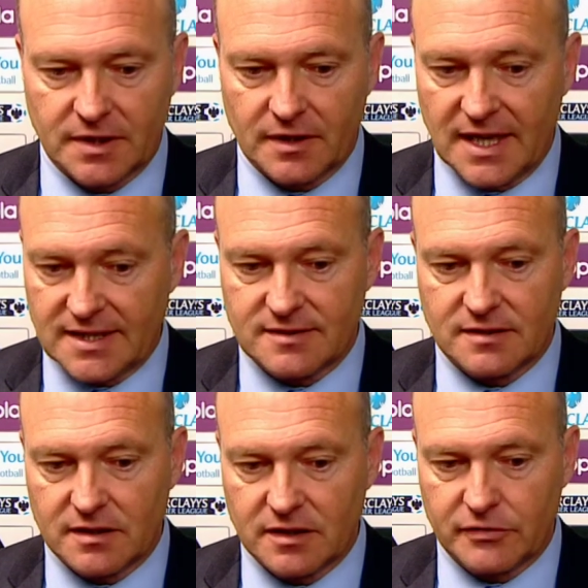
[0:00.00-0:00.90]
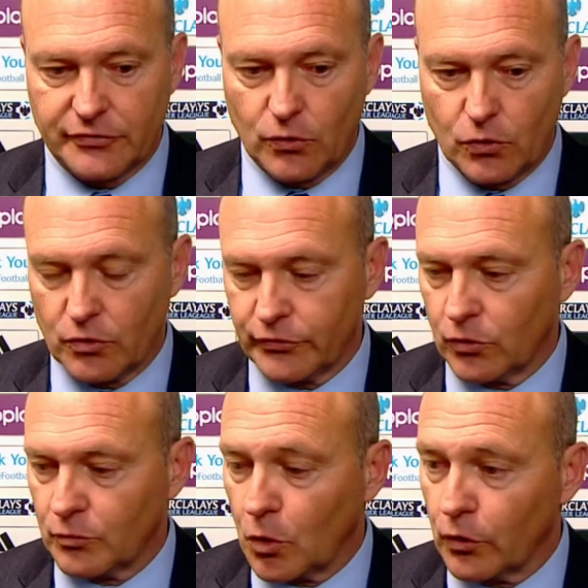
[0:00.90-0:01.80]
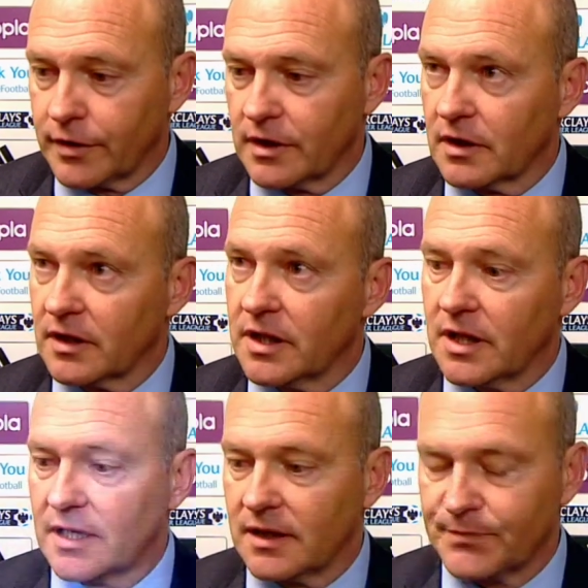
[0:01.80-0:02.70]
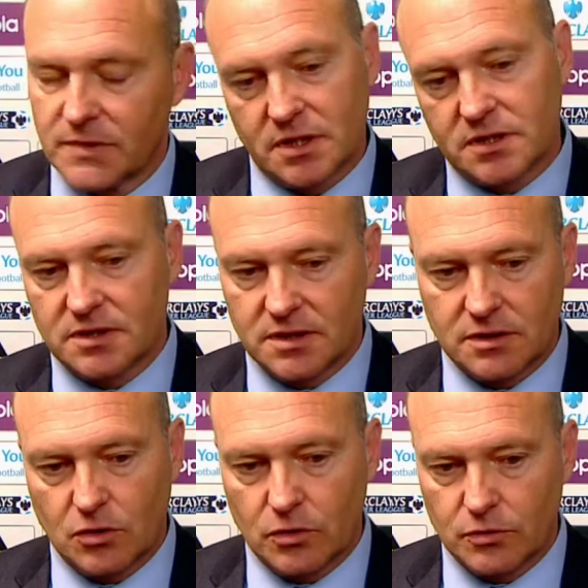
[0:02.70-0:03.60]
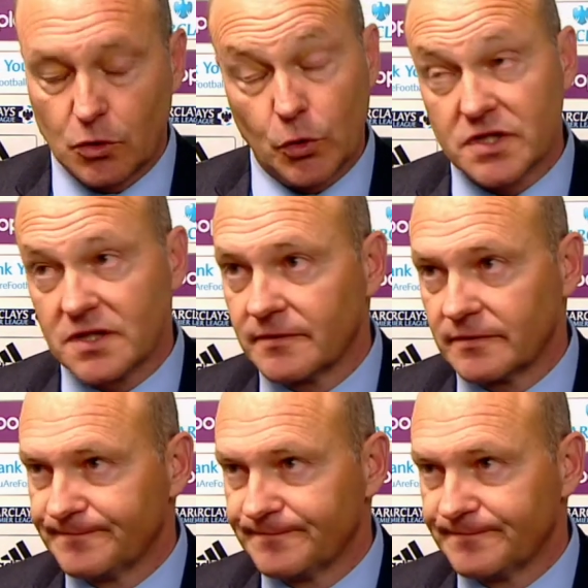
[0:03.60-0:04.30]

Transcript: last four months here is no easy.